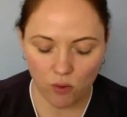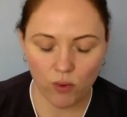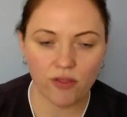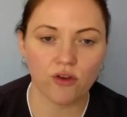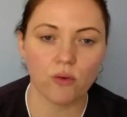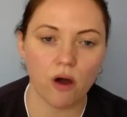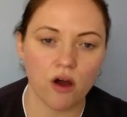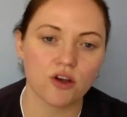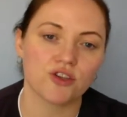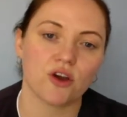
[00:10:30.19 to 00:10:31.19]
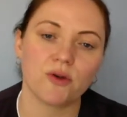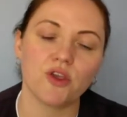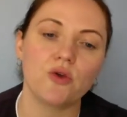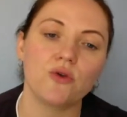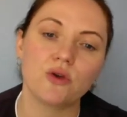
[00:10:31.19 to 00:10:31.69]
With Gua Sha,
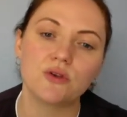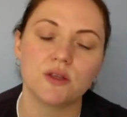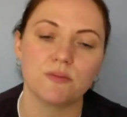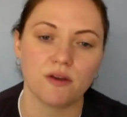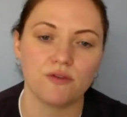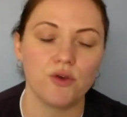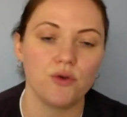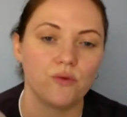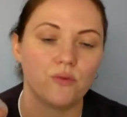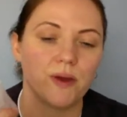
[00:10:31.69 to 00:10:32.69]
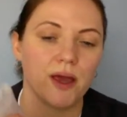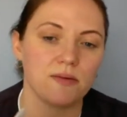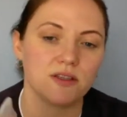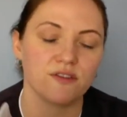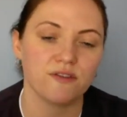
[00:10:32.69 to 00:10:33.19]
when you use the both, you be
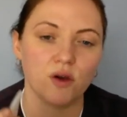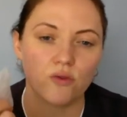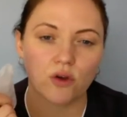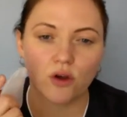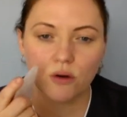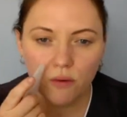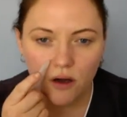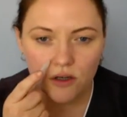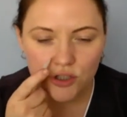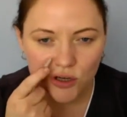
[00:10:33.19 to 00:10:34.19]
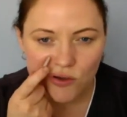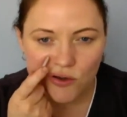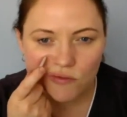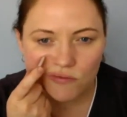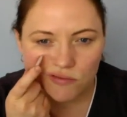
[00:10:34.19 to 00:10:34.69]
able to feel that Gua Sha, you
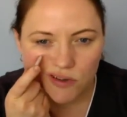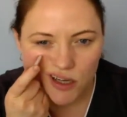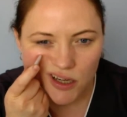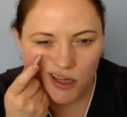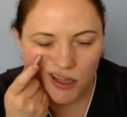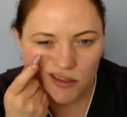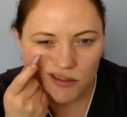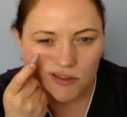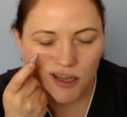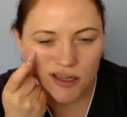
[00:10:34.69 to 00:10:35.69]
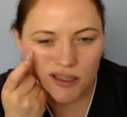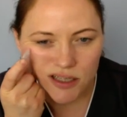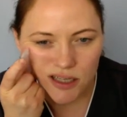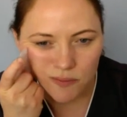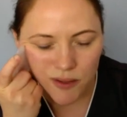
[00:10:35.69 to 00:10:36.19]
can really sort of get
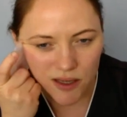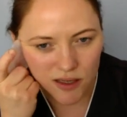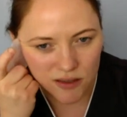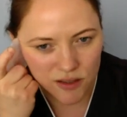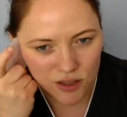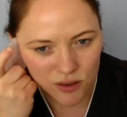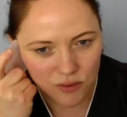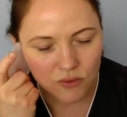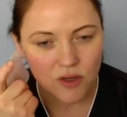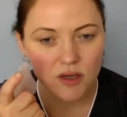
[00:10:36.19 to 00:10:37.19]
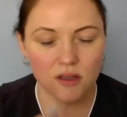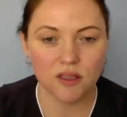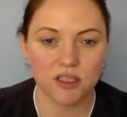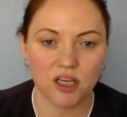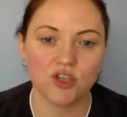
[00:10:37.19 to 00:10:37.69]
deep into
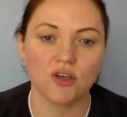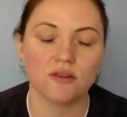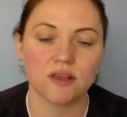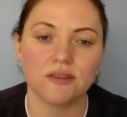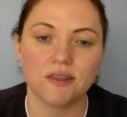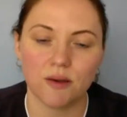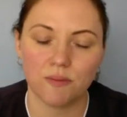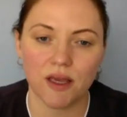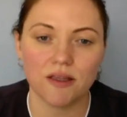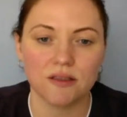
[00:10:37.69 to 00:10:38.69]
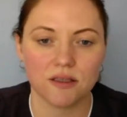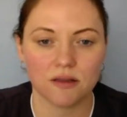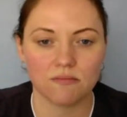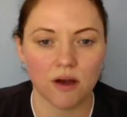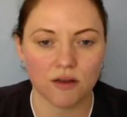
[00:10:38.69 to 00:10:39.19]
the tissues and deeper into
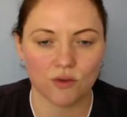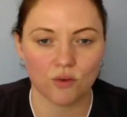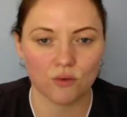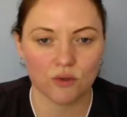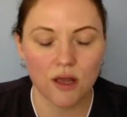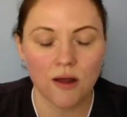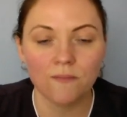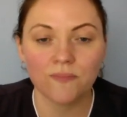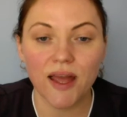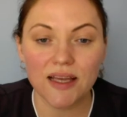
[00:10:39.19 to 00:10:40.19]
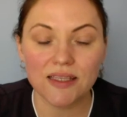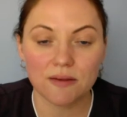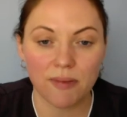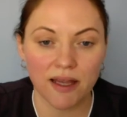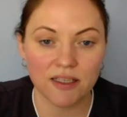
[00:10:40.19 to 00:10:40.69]
the muscles. That's
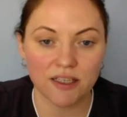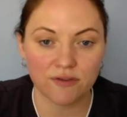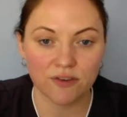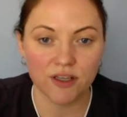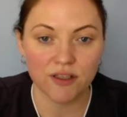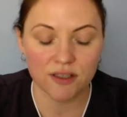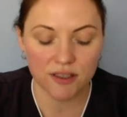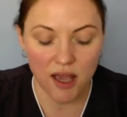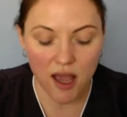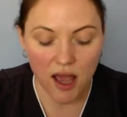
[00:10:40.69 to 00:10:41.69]
the main difference.